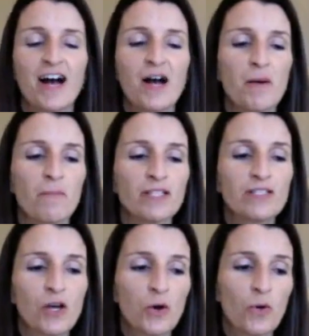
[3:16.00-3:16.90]

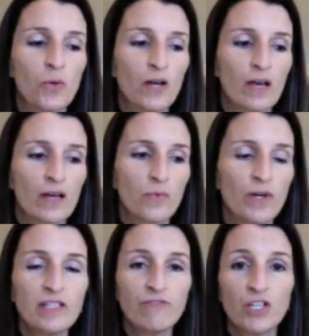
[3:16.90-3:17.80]
so once
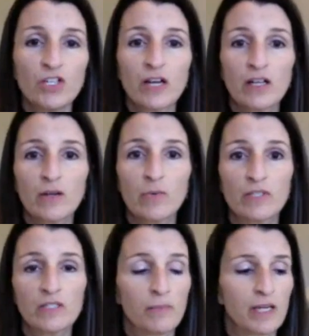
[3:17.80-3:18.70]
I figured out like what the
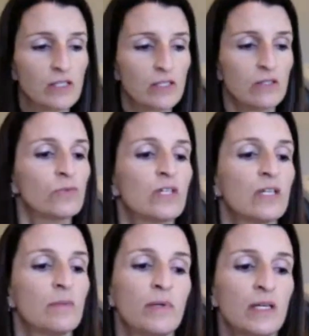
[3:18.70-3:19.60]
dimensions were going
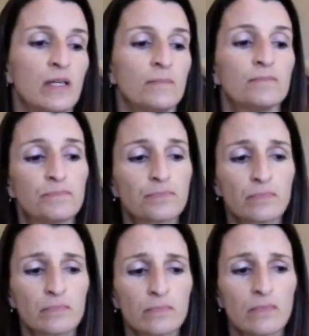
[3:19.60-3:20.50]
to be,
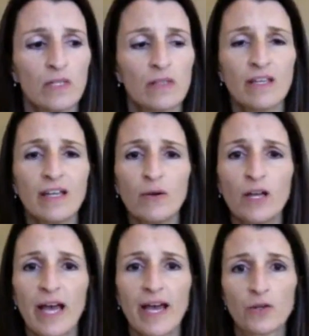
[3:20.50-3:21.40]
then I
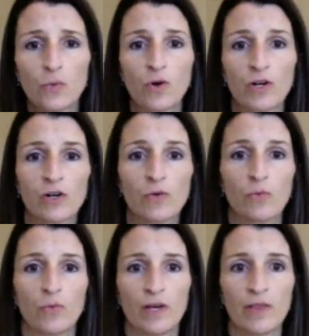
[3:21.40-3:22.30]
had to work
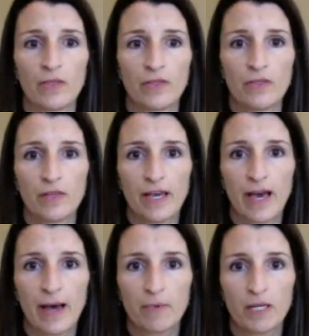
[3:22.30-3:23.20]
with the
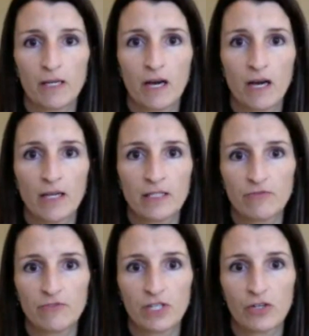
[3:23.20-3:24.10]
cabinet guy to
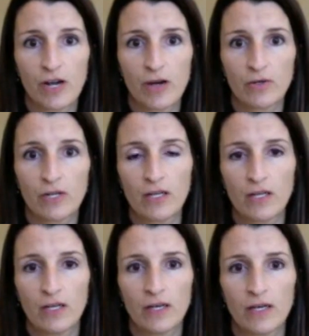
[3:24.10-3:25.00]
figure out,
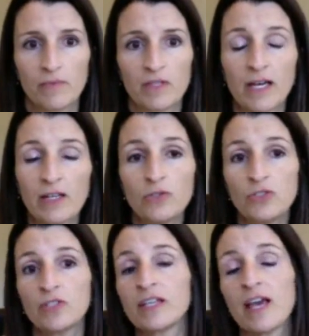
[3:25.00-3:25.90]
the guy who's
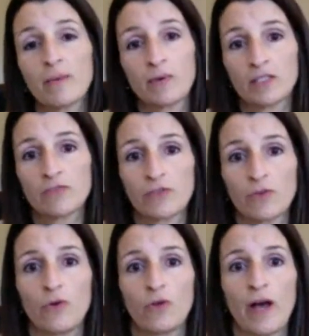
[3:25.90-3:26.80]
doing the cabinets for the
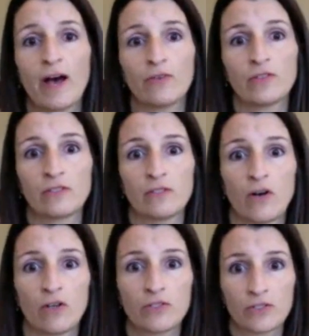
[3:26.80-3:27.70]
whole house
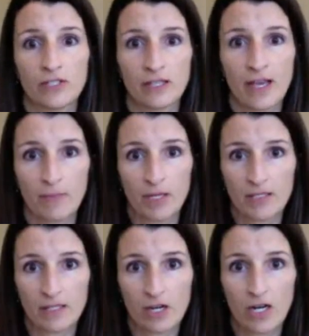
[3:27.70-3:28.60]
also did the cabinets in
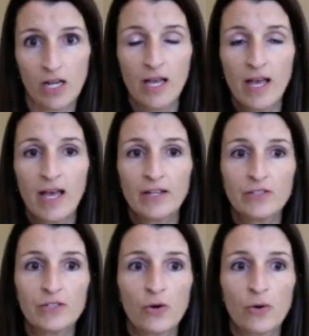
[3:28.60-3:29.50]
here. And
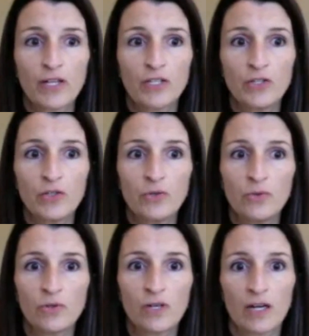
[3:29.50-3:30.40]
so I
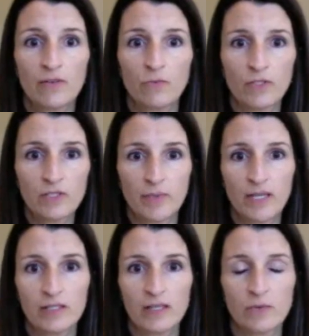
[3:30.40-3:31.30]
knew kind of what
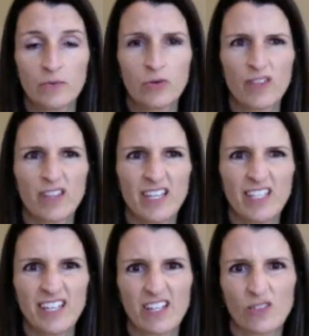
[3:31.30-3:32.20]
space I had to work with. I think
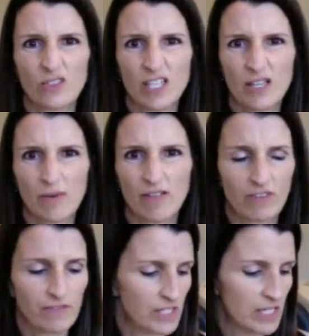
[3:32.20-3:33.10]
it's like 13 by
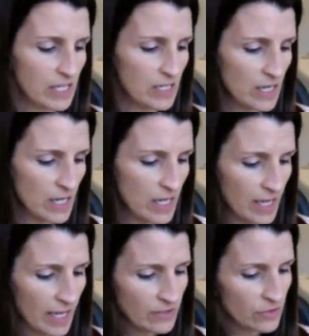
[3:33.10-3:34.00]
15.
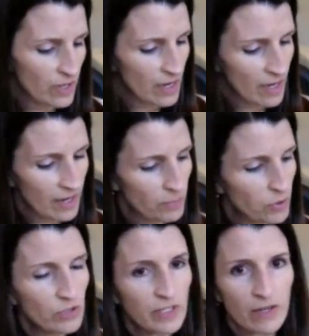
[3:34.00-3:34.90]
And so I
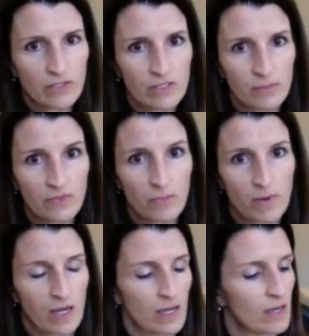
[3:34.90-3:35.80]
pulled out some of
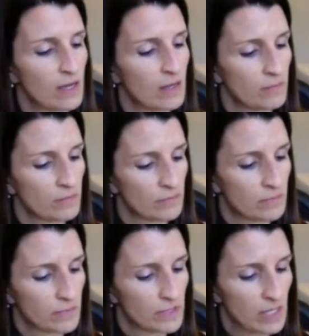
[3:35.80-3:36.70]
my
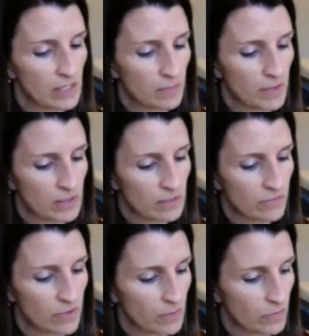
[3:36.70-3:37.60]
documents
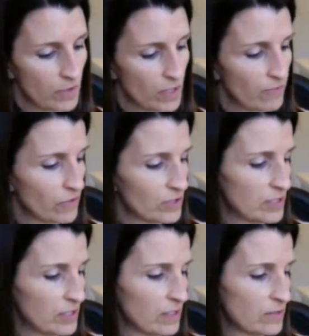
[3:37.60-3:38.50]
from when I first
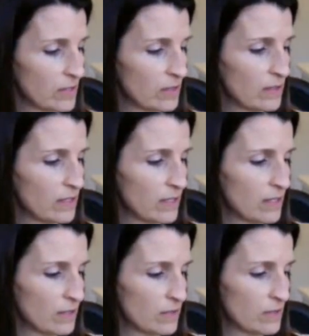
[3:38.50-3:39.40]
did this. And
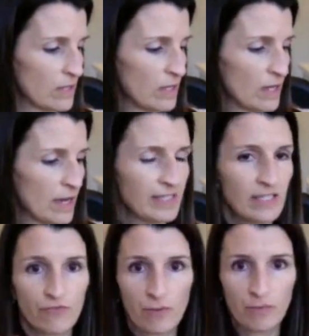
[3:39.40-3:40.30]
this, I did
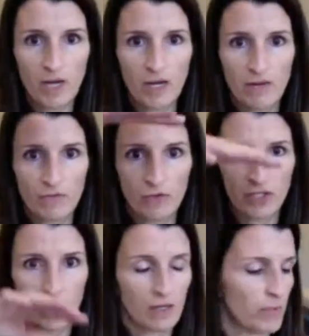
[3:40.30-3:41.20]
it from kind of
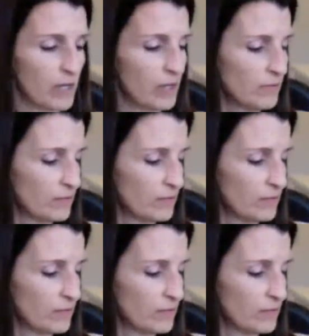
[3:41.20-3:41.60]
looking above.